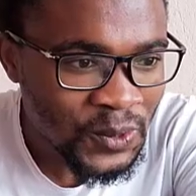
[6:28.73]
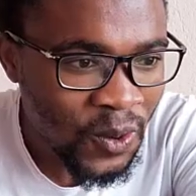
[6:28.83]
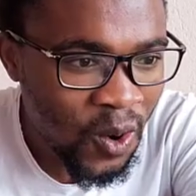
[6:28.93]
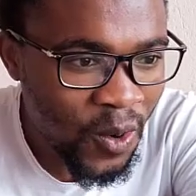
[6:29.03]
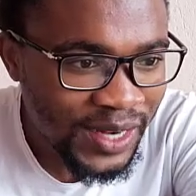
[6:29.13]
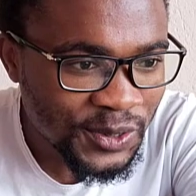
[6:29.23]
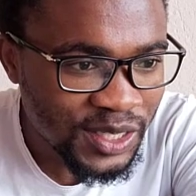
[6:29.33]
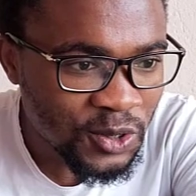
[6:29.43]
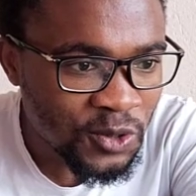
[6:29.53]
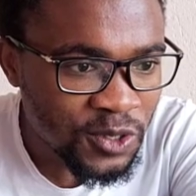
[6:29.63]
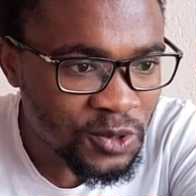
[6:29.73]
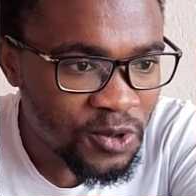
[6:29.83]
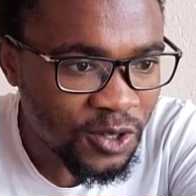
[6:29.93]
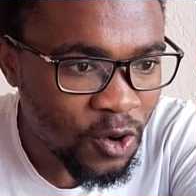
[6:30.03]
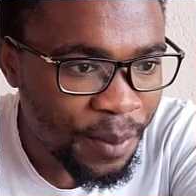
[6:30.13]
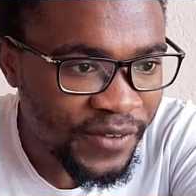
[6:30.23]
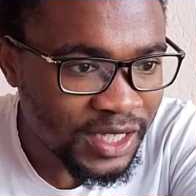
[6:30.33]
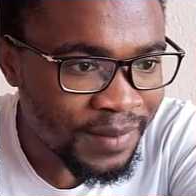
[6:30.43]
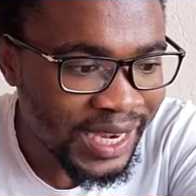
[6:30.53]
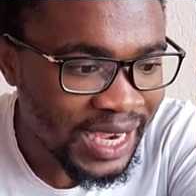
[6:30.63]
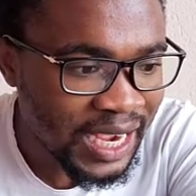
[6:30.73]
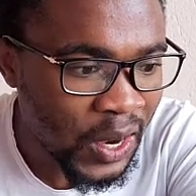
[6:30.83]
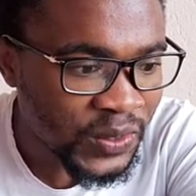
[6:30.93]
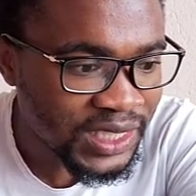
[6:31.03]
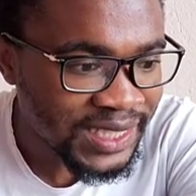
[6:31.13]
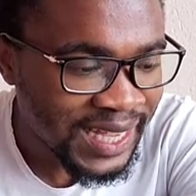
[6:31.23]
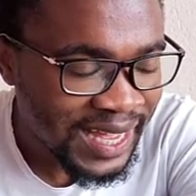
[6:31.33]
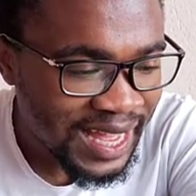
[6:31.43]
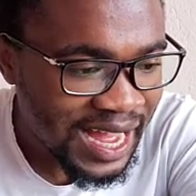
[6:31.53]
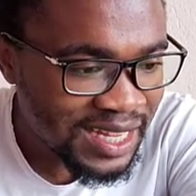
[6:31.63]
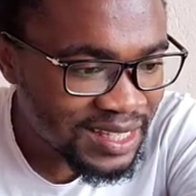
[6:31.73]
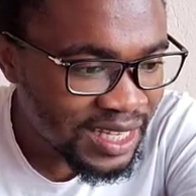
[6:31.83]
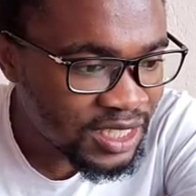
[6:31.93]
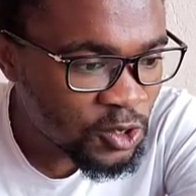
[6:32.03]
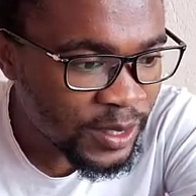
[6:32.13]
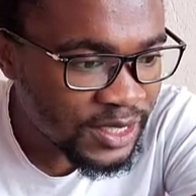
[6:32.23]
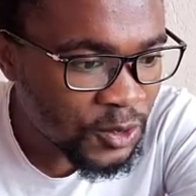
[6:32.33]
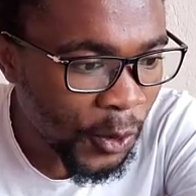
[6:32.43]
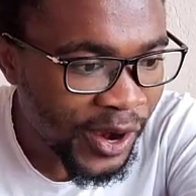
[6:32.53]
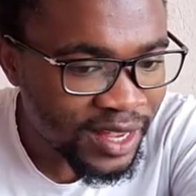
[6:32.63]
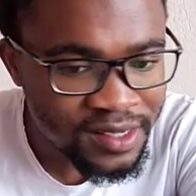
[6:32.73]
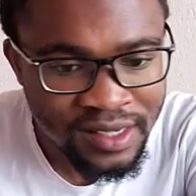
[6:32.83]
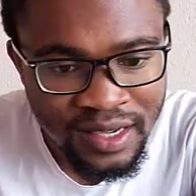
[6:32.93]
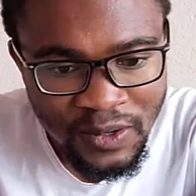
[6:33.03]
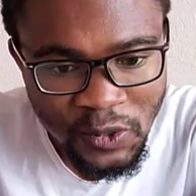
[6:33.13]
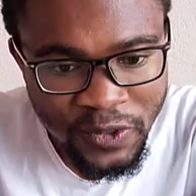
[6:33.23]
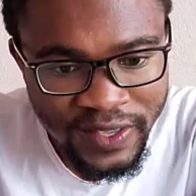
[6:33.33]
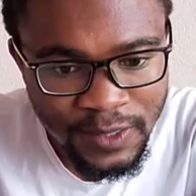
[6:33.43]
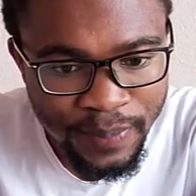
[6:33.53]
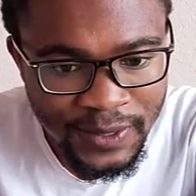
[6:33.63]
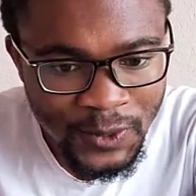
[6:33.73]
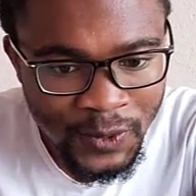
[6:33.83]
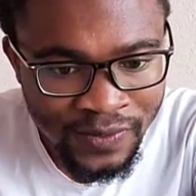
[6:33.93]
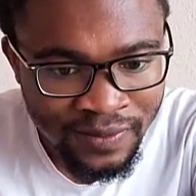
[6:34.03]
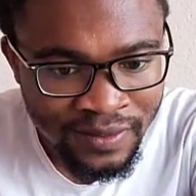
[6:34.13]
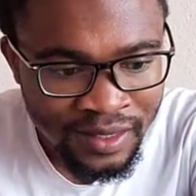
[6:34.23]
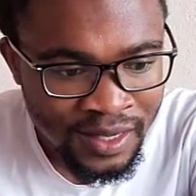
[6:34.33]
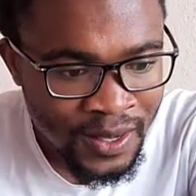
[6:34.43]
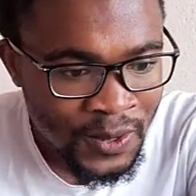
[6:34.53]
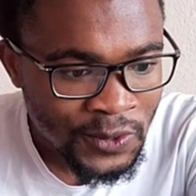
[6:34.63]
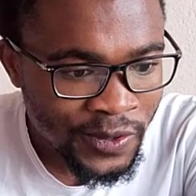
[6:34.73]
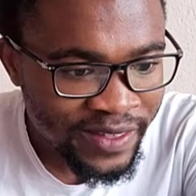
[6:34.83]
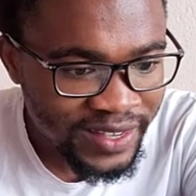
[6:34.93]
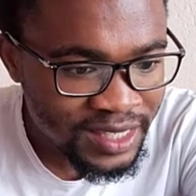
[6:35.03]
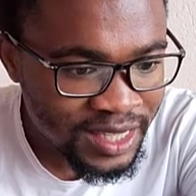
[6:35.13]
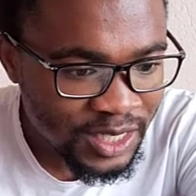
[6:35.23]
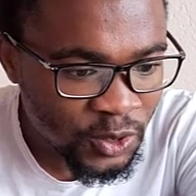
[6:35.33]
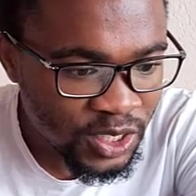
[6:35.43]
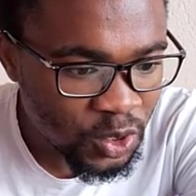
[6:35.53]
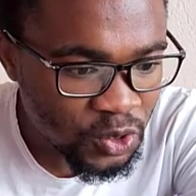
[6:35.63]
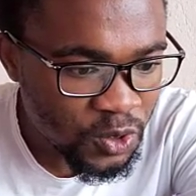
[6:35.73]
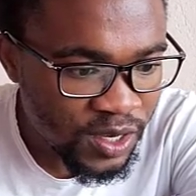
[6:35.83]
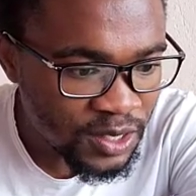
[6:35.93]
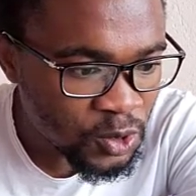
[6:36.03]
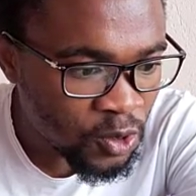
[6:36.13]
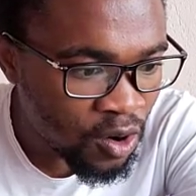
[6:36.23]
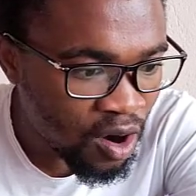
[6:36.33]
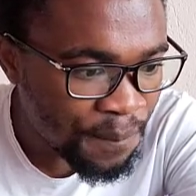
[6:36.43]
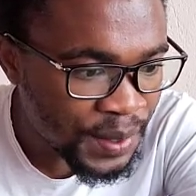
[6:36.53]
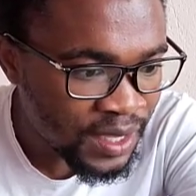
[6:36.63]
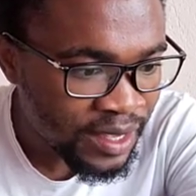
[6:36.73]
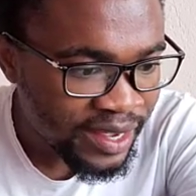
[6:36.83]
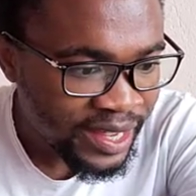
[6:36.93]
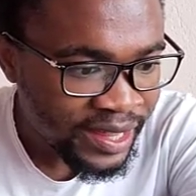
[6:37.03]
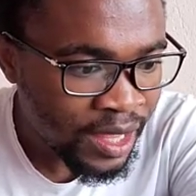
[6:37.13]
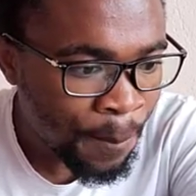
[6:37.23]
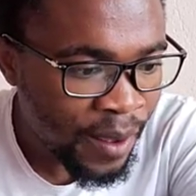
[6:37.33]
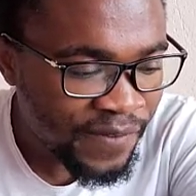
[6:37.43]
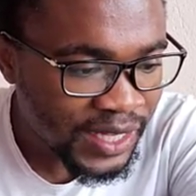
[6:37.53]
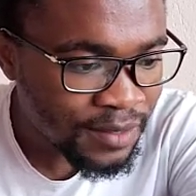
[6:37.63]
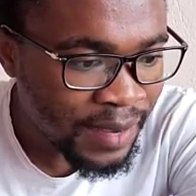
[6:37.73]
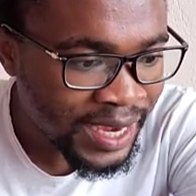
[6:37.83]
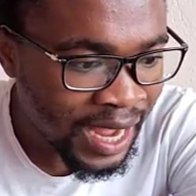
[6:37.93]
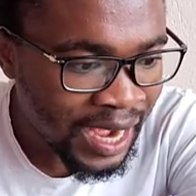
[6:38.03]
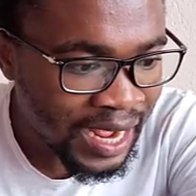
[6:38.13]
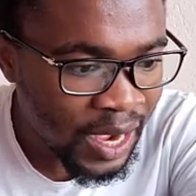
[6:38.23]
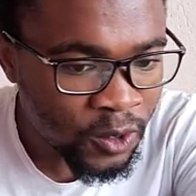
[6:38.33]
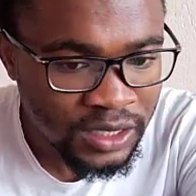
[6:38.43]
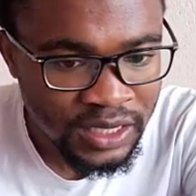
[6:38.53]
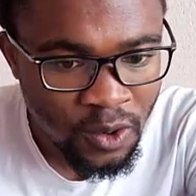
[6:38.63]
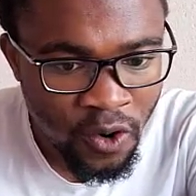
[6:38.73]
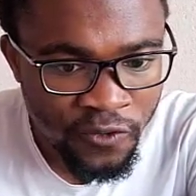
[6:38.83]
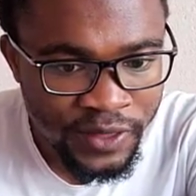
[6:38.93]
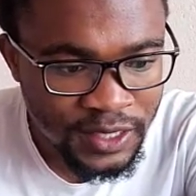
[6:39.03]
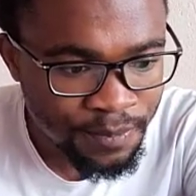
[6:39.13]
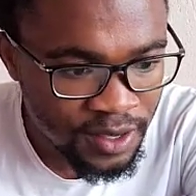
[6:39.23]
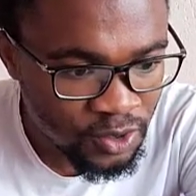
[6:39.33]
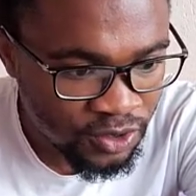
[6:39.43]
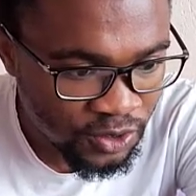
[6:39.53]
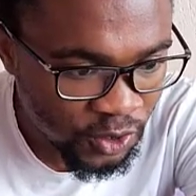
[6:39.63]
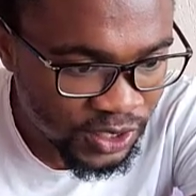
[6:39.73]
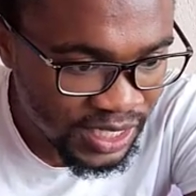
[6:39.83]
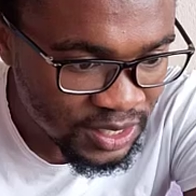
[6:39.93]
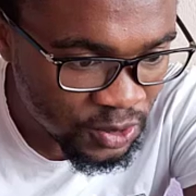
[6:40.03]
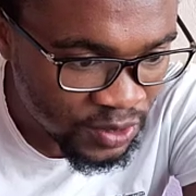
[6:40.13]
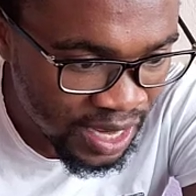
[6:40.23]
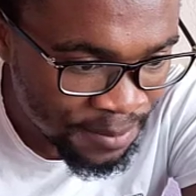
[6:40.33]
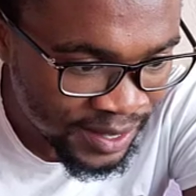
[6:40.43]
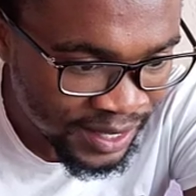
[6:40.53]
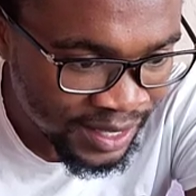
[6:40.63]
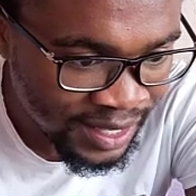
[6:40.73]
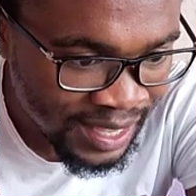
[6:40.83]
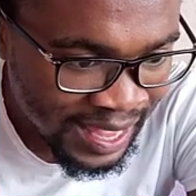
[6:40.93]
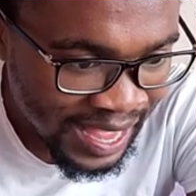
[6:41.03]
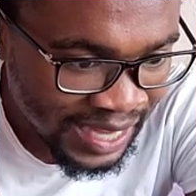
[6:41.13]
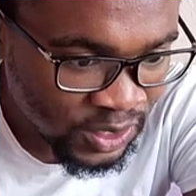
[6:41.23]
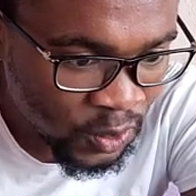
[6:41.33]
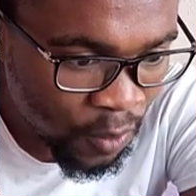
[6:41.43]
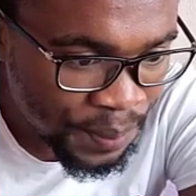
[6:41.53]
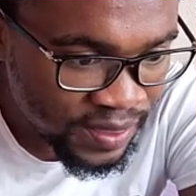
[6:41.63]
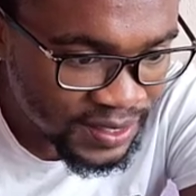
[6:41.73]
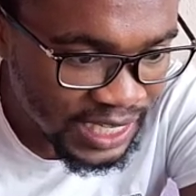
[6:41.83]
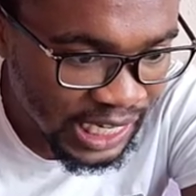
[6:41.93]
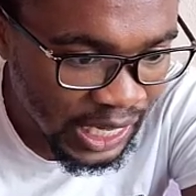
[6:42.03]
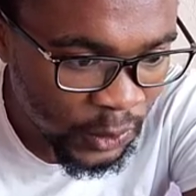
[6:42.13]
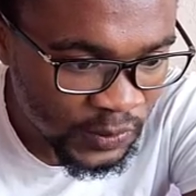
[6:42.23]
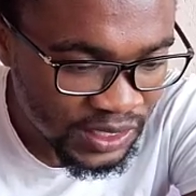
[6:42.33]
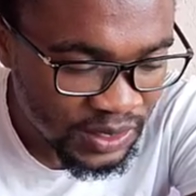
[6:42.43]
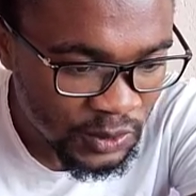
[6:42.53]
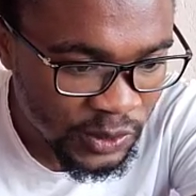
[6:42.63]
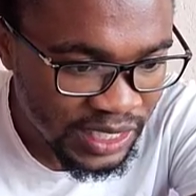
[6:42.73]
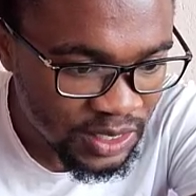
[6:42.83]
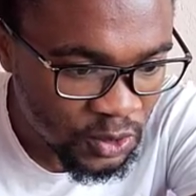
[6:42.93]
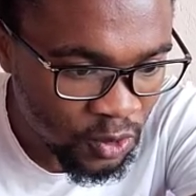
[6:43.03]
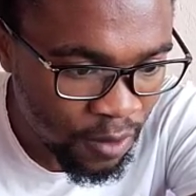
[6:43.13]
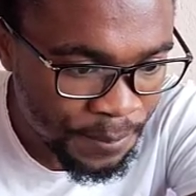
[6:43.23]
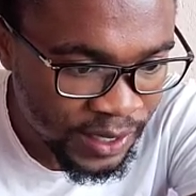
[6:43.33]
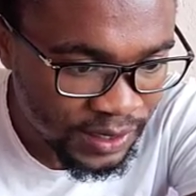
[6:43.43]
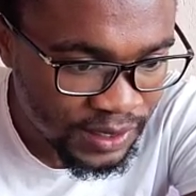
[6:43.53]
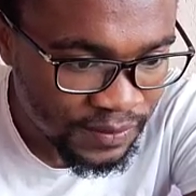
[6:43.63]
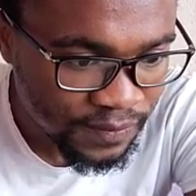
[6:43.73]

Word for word: So all what you need to do is to go to your Perfect Money account and send $20 to this person. So the first thing that you need to do is to copy the perfect money account of this person. So you just need to come here and copy this account. So you just need to copy it.